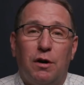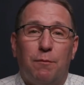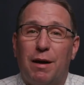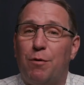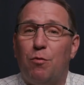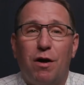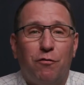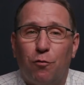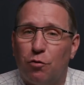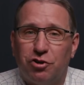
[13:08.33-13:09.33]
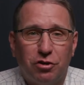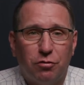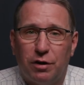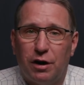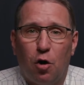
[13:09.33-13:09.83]
maybe you have four
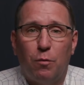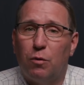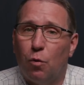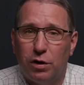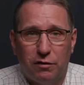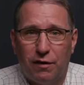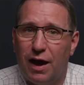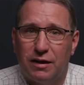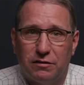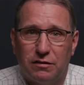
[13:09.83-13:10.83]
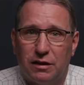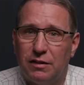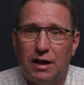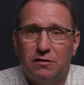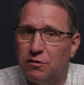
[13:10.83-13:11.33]
children at home and one device
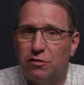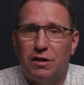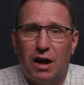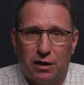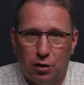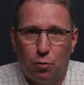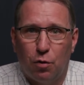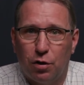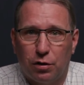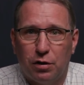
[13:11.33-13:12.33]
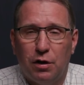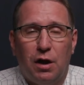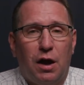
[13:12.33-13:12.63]
and that's just not going to work.